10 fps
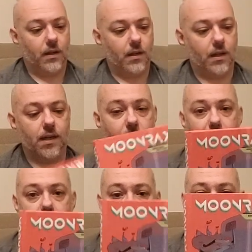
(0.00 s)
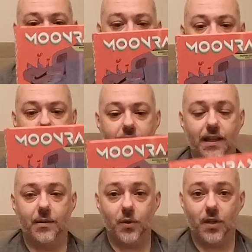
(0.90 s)
I know it's a Living the
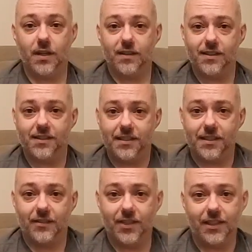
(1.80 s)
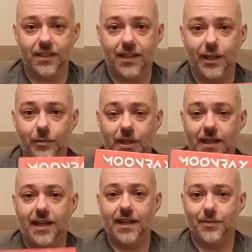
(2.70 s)
Line book, and this is Living the Line, but
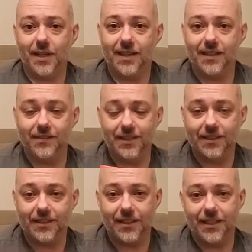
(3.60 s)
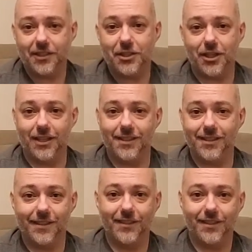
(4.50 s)
I am not living the line. Sean is
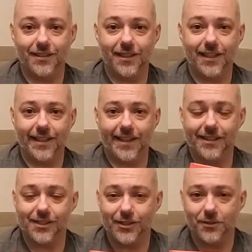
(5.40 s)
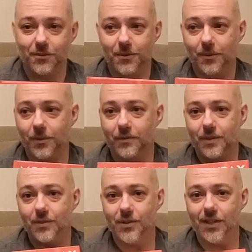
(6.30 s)
living the line. I just do the
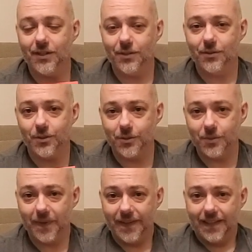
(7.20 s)
reviews on YouTube.